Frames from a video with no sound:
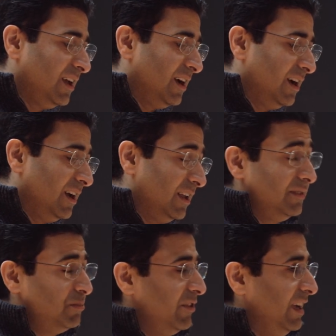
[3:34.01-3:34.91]
uh, it
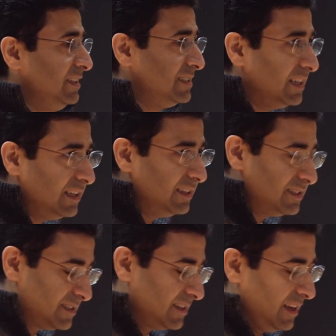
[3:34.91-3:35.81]
provides
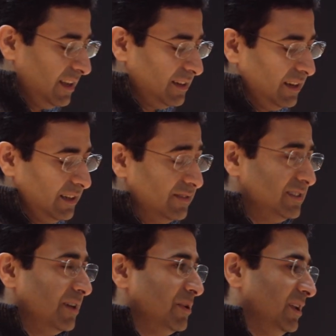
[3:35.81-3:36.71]
stickiness, it, it gives
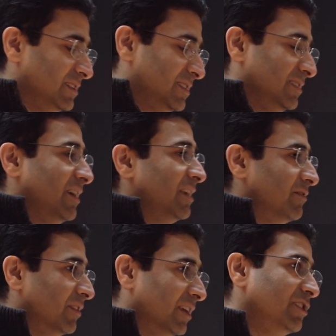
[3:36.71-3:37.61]
them an instant
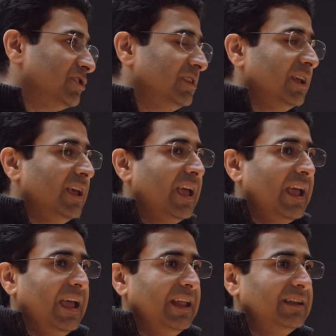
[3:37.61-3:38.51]
gratification,
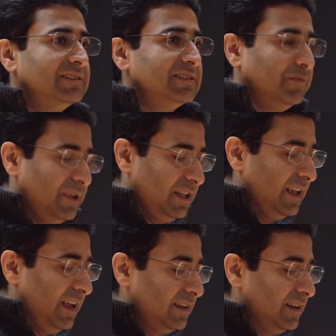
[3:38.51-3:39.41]
and it's something
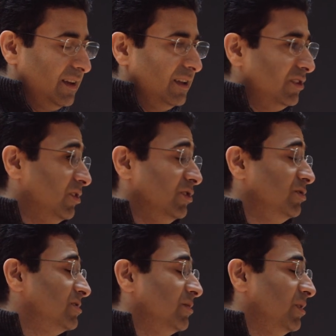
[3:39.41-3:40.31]
that uh, you know, a
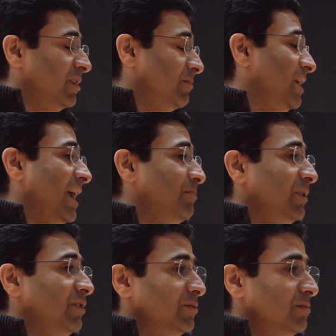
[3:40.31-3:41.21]
user will be
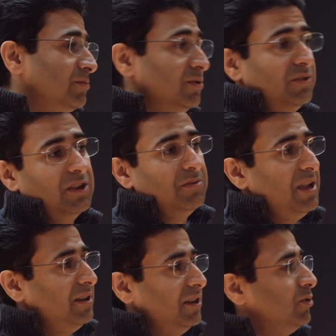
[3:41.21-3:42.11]
happy to, to
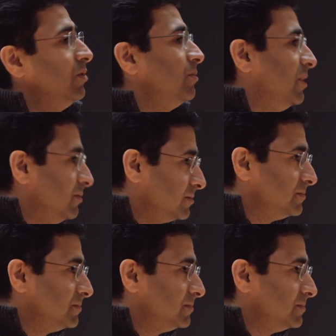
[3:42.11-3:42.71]
recommend and talk about.